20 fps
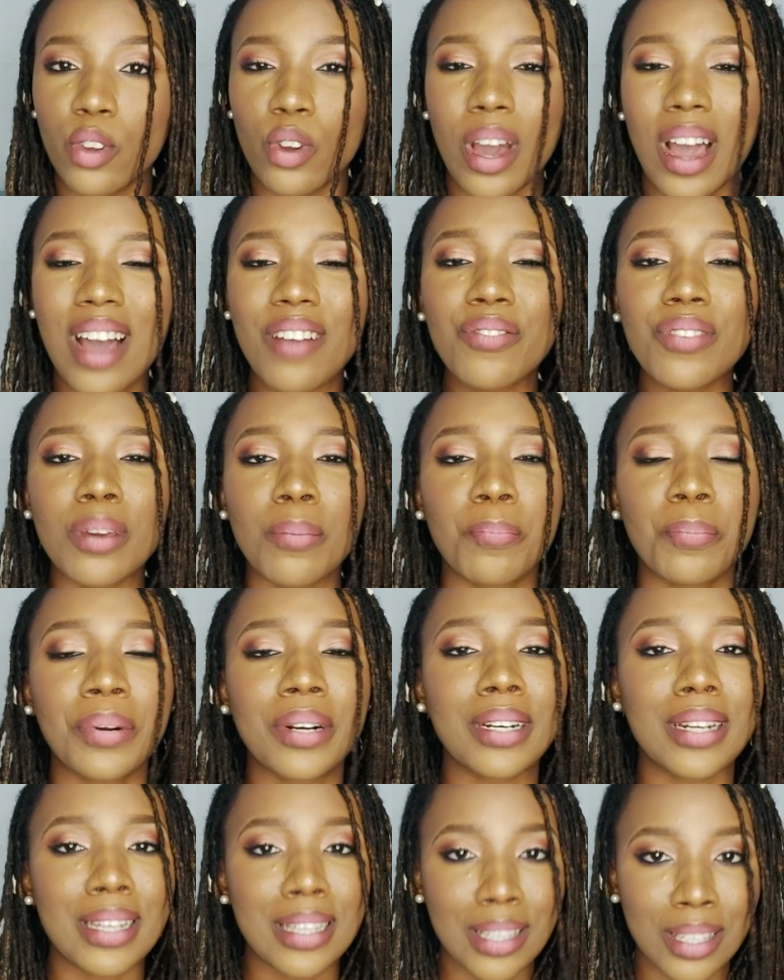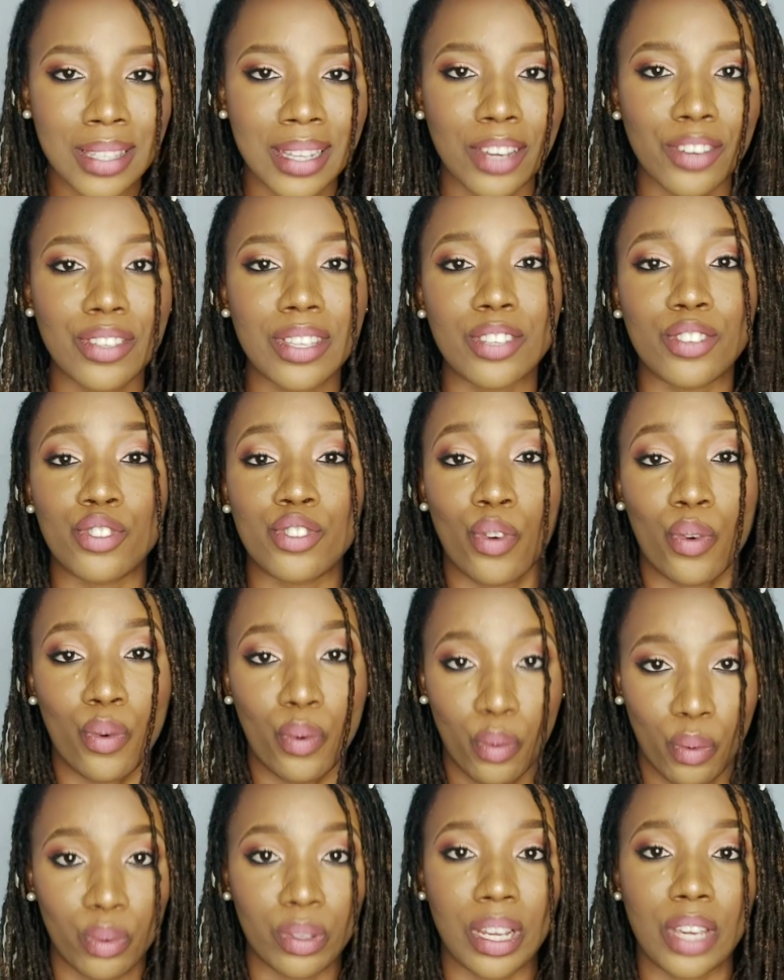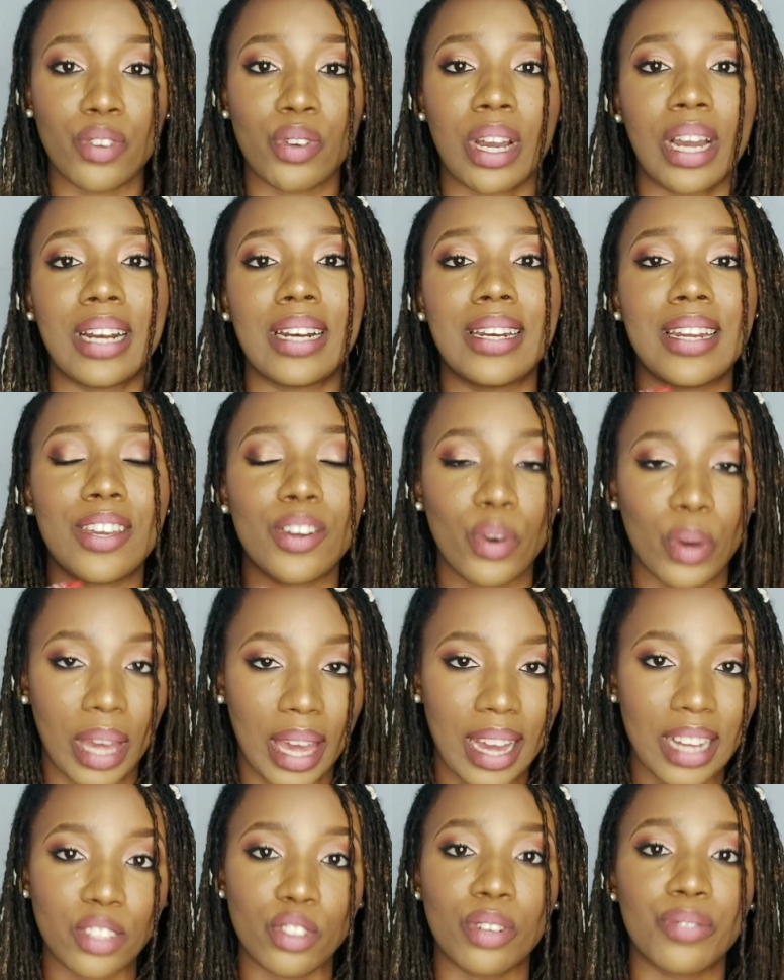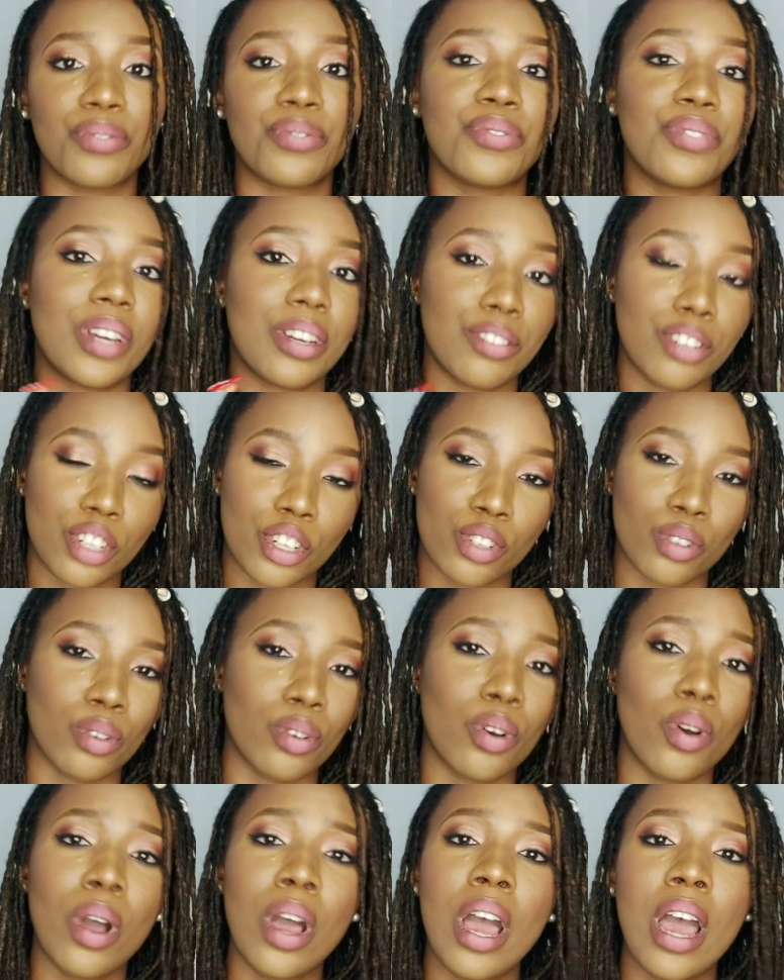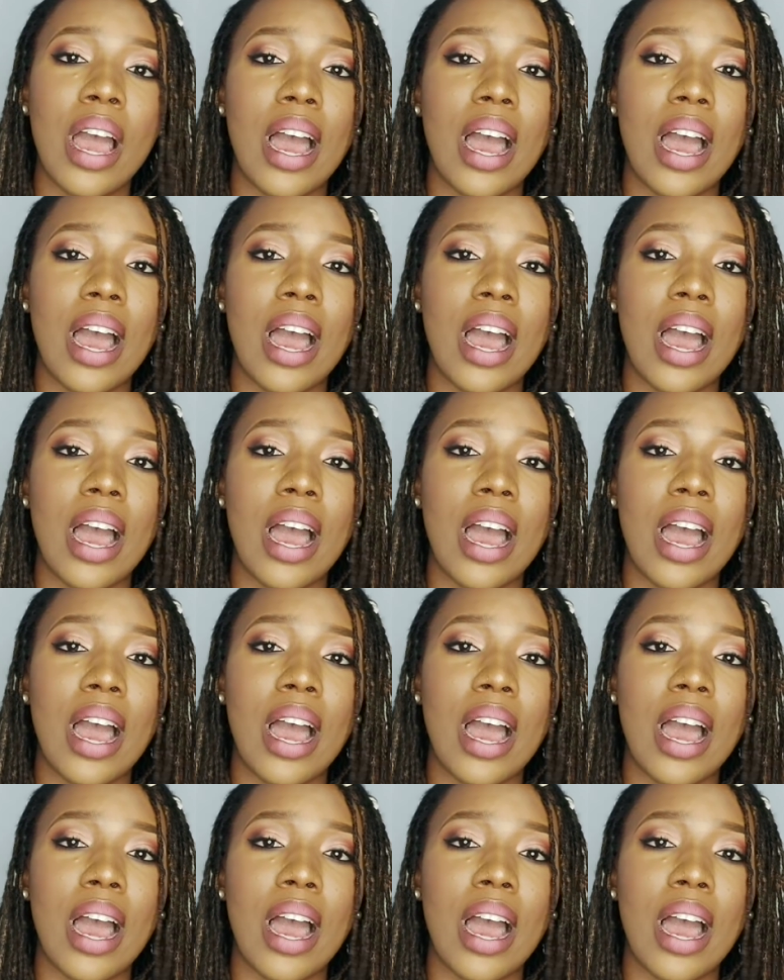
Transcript: you have a place that is your own, that you can lay your head, you're very sure.